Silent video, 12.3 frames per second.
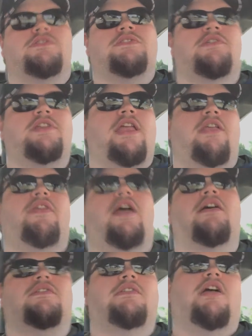
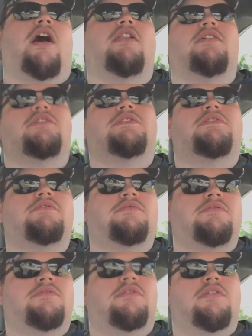
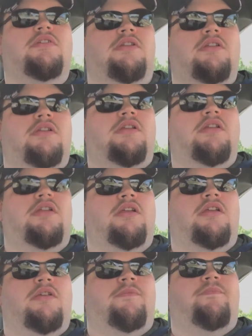
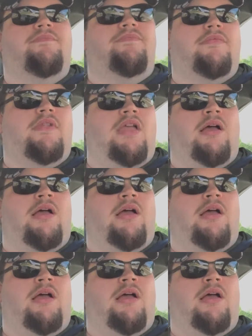$38,000.